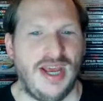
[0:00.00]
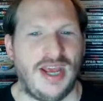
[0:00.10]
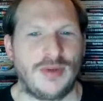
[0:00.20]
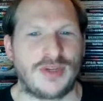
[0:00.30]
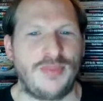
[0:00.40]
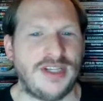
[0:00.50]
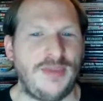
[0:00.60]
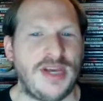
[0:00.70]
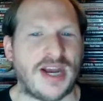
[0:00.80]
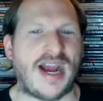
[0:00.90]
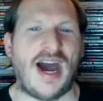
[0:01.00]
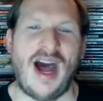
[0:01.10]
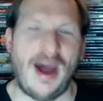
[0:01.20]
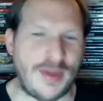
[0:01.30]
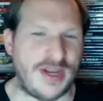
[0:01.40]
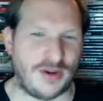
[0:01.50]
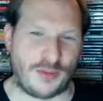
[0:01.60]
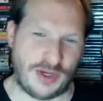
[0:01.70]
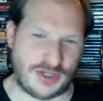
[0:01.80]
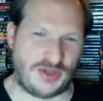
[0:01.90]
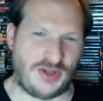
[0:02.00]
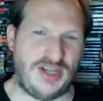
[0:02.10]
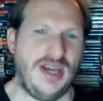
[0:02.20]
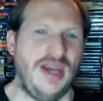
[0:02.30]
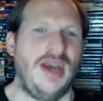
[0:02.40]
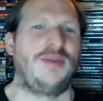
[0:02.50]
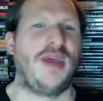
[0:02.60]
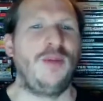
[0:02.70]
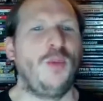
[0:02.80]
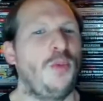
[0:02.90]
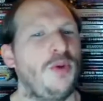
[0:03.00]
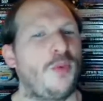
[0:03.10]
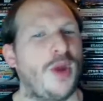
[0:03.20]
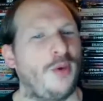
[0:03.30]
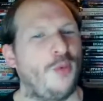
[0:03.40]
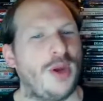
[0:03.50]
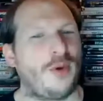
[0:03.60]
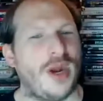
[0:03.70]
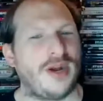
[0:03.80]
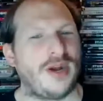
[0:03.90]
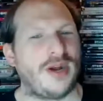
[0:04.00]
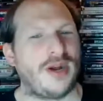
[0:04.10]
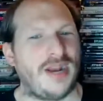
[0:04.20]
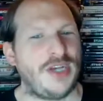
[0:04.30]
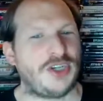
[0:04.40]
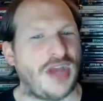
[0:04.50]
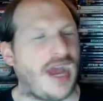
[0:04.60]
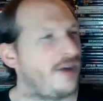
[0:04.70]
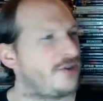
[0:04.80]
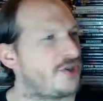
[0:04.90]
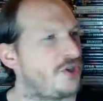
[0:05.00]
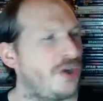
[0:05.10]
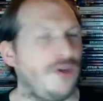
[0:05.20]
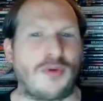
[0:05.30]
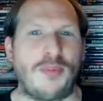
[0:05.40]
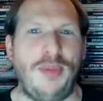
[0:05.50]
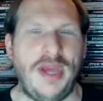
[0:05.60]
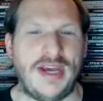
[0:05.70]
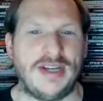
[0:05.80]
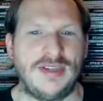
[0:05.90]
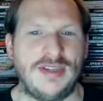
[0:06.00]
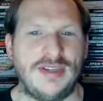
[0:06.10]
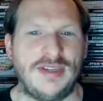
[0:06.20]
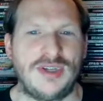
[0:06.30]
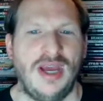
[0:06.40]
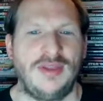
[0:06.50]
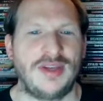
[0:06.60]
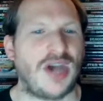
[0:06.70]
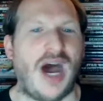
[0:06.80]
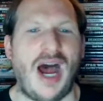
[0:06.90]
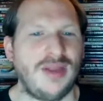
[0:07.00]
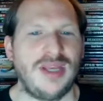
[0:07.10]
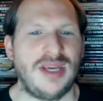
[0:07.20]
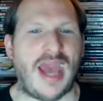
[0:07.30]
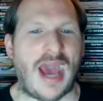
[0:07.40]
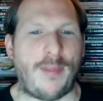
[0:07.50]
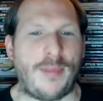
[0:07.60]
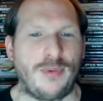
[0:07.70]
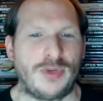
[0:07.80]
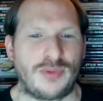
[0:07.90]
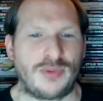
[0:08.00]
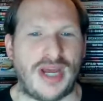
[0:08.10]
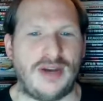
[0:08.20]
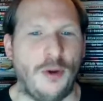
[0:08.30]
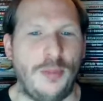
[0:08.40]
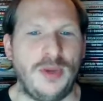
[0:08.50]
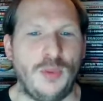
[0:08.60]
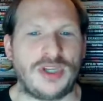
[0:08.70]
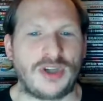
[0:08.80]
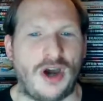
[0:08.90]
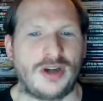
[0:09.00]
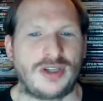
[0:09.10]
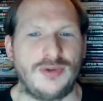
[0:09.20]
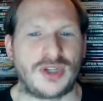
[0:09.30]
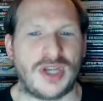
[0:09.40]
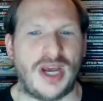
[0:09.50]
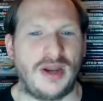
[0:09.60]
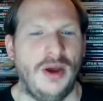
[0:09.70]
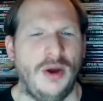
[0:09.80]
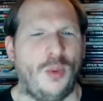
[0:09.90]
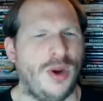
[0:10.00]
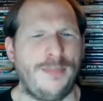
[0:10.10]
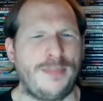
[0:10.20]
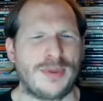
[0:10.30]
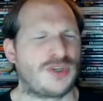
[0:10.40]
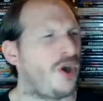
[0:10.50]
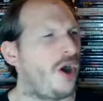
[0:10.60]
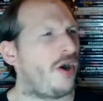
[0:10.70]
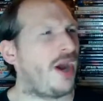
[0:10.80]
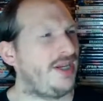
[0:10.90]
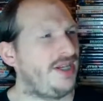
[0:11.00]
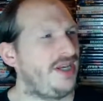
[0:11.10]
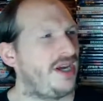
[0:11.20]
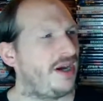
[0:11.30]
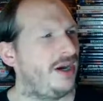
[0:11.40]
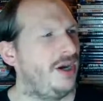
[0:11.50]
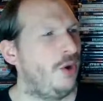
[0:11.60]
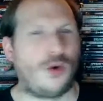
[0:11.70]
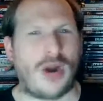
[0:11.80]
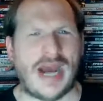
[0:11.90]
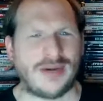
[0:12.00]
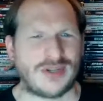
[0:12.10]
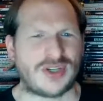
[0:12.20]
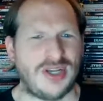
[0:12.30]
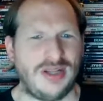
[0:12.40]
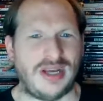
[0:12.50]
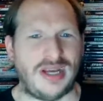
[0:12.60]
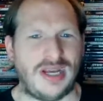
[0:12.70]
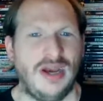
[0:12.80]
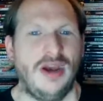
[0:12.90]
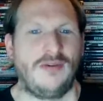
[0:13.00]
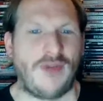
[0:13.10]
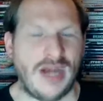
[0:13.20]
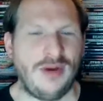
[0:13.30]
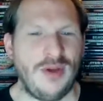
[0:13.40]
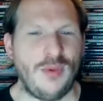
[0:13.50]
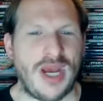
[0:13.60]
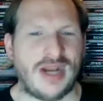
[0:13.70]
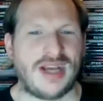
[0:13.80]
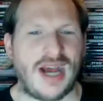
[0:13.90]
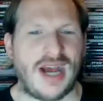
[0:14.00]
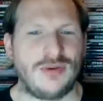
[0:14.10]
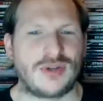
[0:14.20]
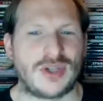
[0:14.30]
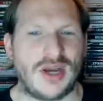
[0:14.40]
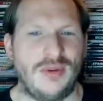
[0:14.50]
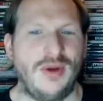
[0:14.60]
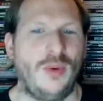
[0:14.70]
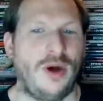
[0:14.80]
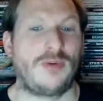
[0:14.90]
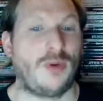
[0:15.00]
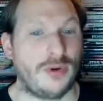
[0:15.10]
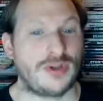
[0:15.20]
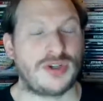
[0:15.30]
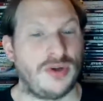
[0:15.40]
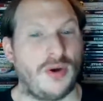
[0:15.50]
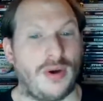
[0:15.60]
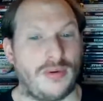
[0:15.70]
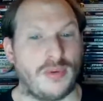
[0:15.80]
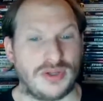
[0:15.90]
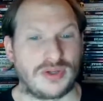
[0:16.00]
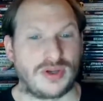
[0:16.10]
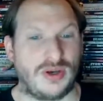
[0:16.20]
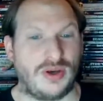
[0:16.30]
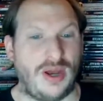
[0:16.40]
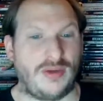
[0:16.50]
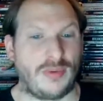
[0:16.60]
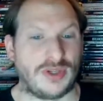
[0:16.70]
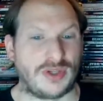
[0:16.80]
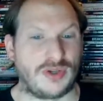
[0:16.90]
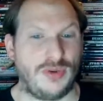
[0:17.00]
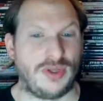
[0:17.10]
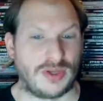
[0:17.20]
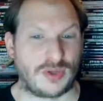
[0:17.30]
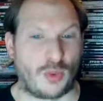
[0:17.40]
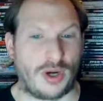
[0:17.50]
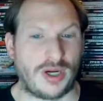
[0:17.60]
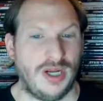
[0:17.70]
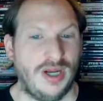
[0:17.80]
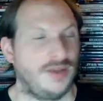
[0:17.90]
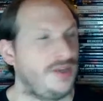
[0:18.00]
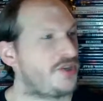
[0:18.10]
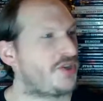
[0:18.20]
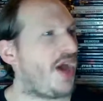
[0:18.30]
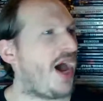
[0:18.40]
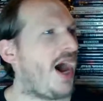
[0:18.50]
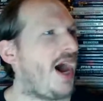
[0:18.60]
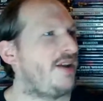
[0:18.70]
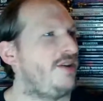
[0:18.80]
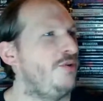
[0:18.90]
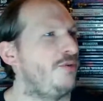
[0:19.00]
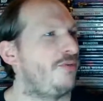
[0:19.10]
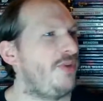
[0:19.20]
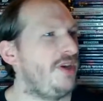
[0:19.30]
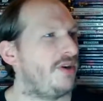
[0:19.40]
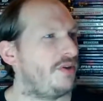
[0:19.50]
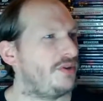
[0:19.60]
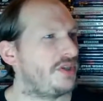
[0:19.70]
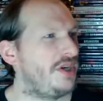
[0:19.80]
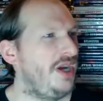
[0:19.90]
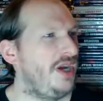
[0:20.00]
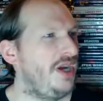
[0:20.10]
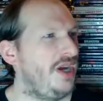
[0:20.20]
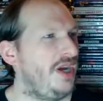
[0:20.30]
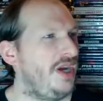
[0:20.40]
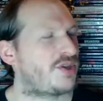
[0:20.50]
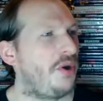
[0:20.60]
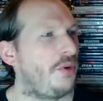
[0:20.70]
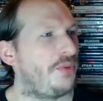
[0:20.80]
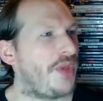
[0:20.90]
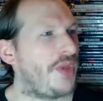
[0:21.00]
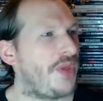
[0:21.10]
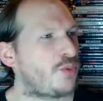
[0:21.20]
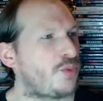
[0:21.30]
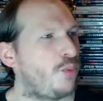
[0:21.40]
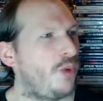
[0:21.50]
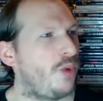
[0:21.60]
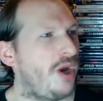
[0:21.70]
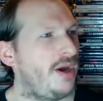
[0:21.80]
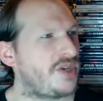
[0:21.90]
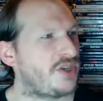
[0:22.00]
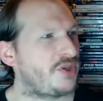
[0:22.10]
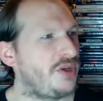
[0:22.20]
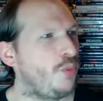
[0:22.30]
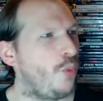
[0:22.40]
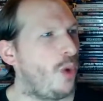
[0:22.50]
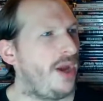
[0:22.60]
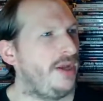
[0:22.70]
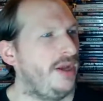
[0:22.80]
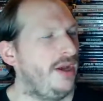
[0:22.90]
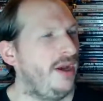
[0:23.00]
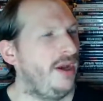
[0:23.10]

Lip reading: It was meant to be a comedy originally. Then when we went around to animation houses looking for bids, this odd thing happened, which was that nobody we talked to said, what a bizarre idea, or how silly. Finally, we had a guy who said, well, of course, you know, everyone's doing this work. This is the hot new field. And so that's essentially what